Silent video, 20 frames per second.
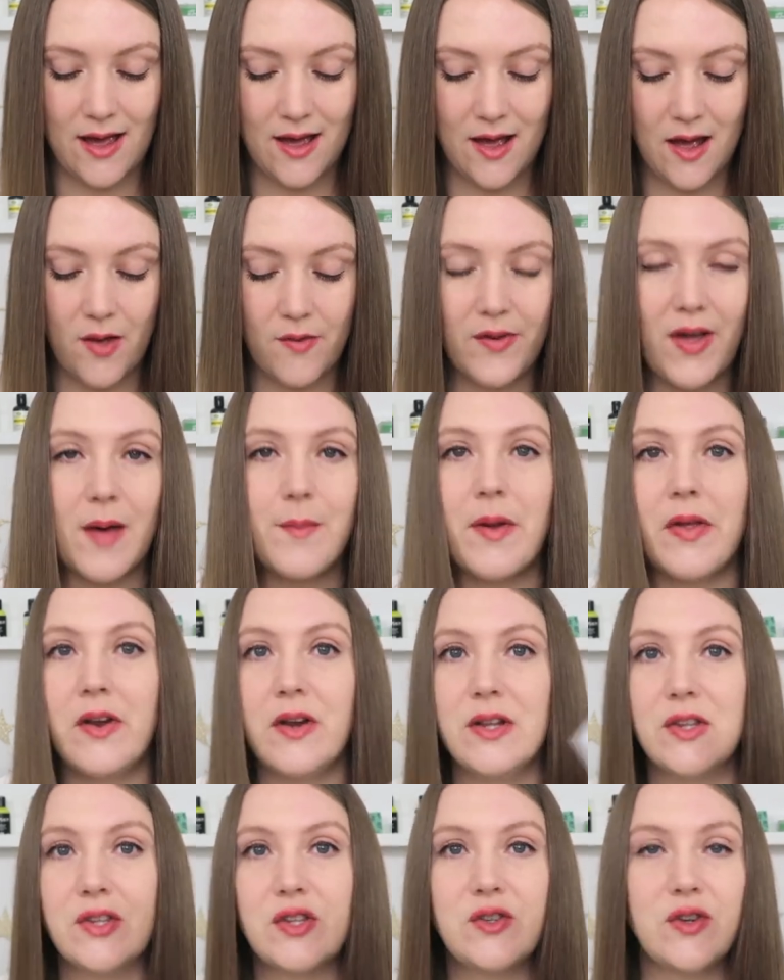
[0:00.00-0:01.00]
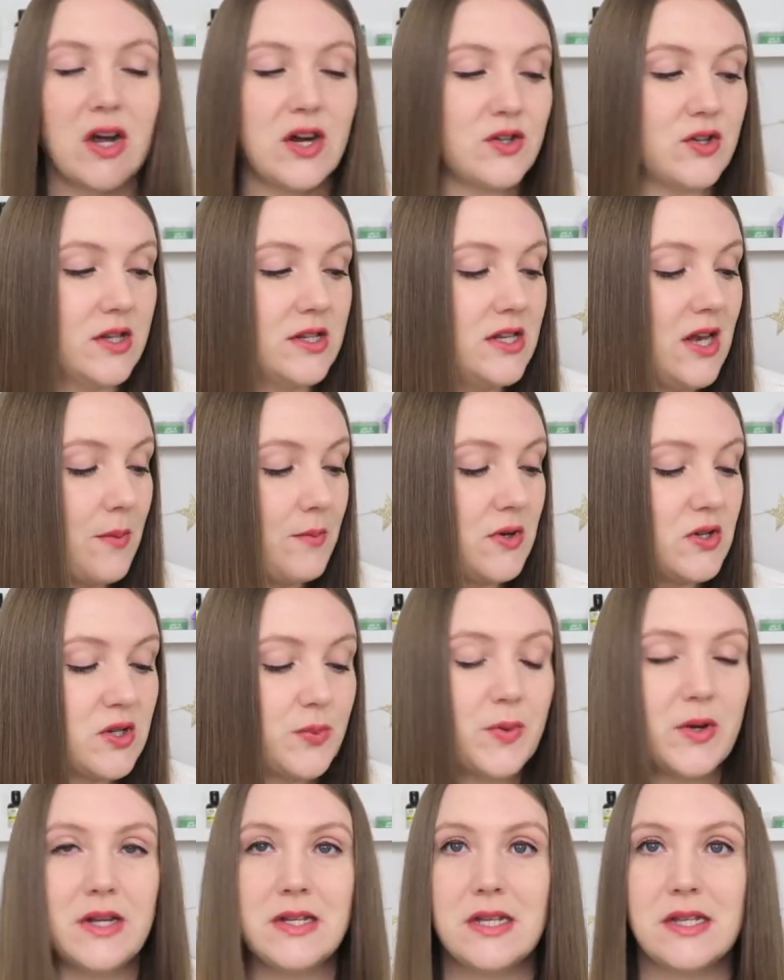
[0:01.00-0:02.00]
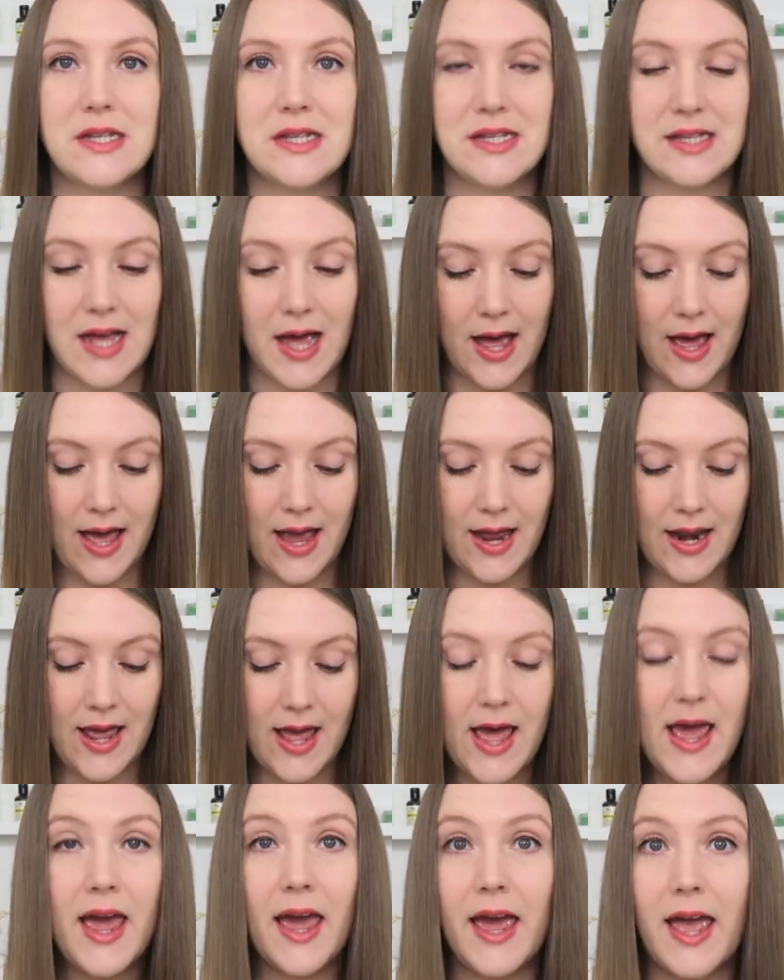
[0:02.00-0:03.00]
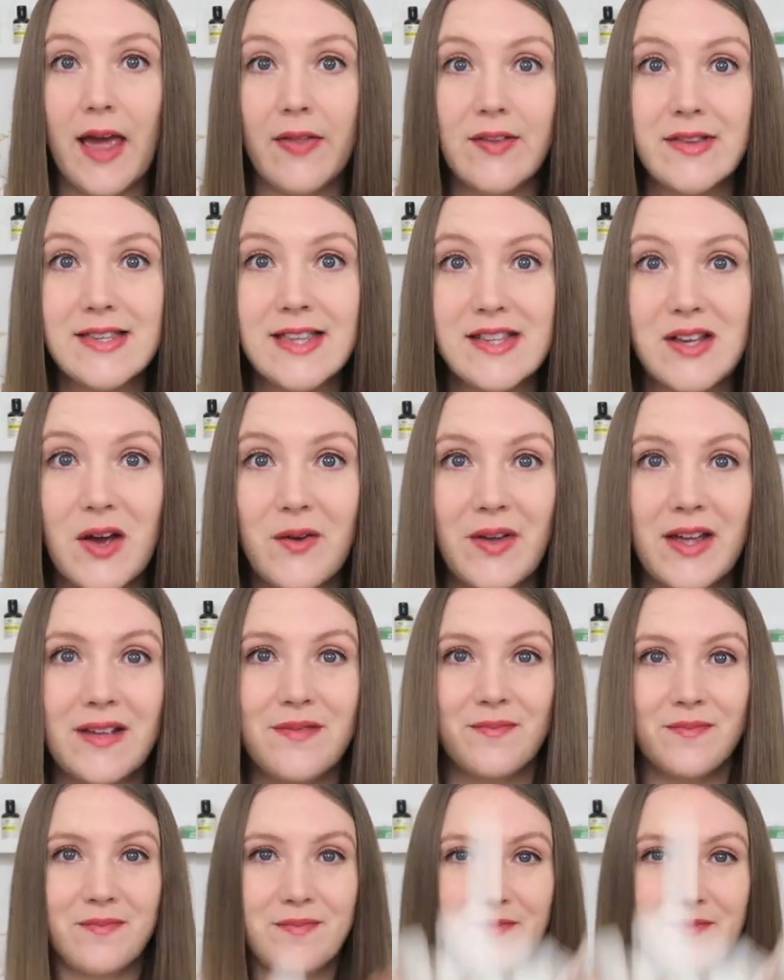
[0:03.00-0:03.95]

Got my little instructions here. I'm gonna just put it to the side and let's get going.